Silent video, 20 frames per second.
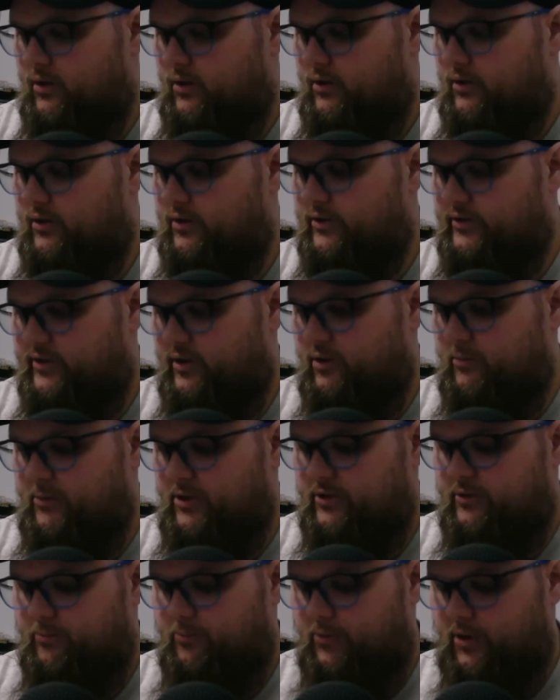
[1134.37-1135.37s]

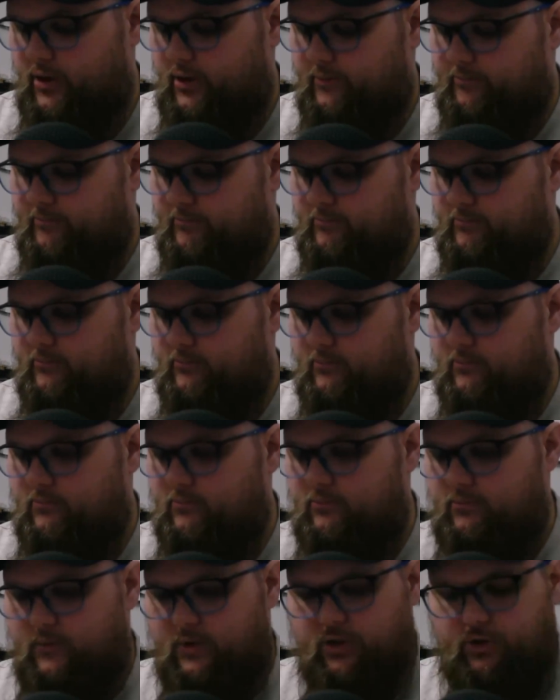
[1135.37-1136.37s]
Zeramis, but
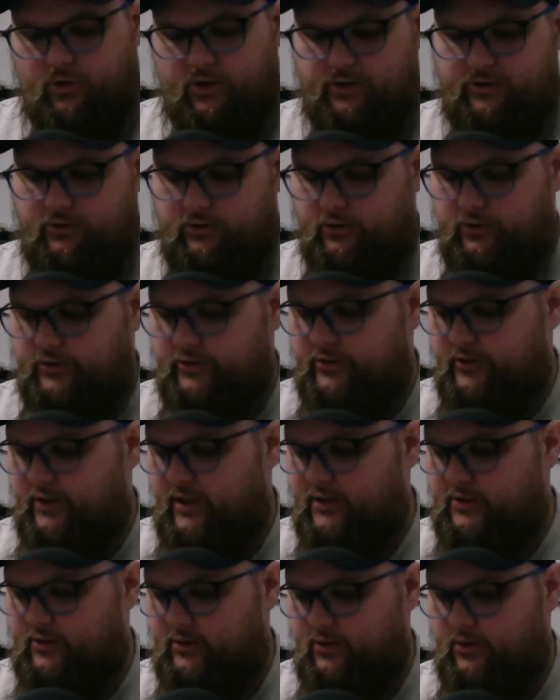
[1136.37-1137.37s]
the crystals,
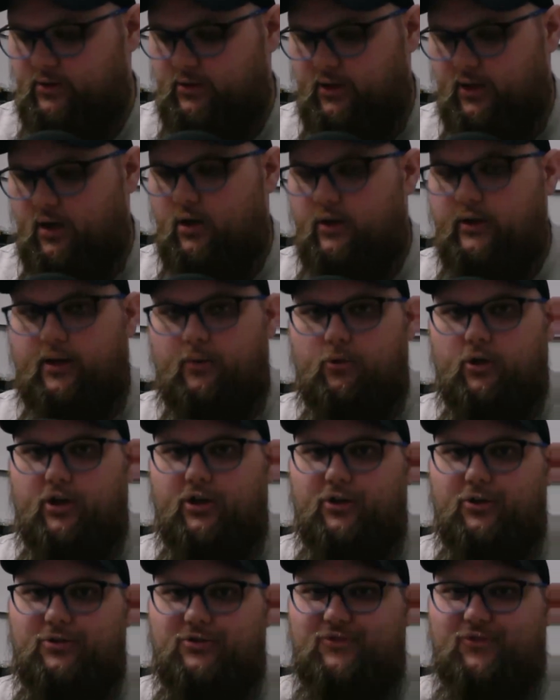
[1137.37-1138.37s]
that's literally all they were
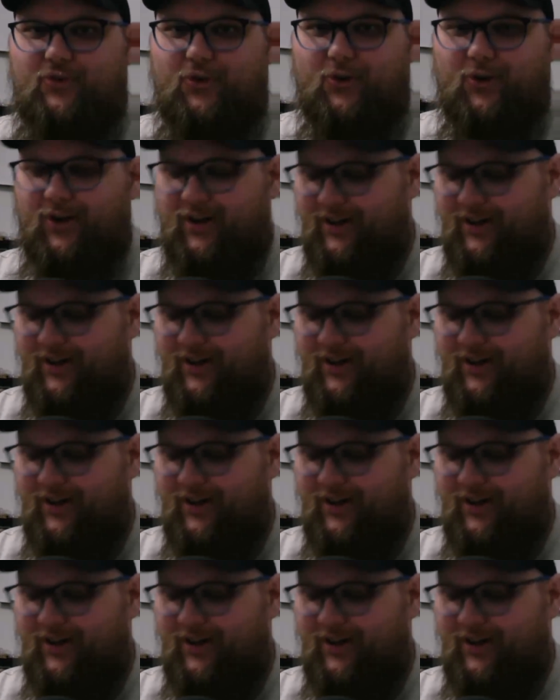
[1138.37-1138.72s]
used for.